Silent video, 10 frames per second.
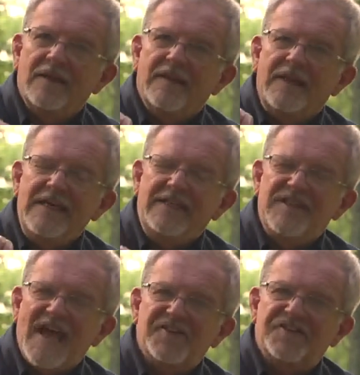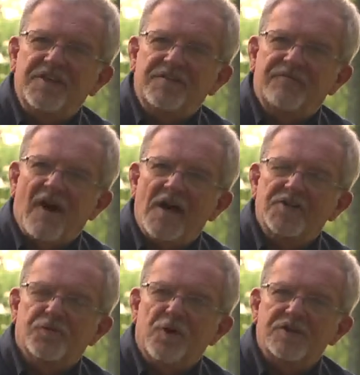that he tested
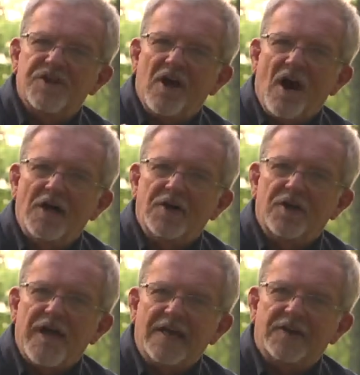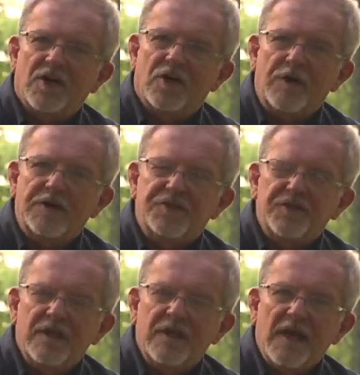Farnsworth's honor and courage,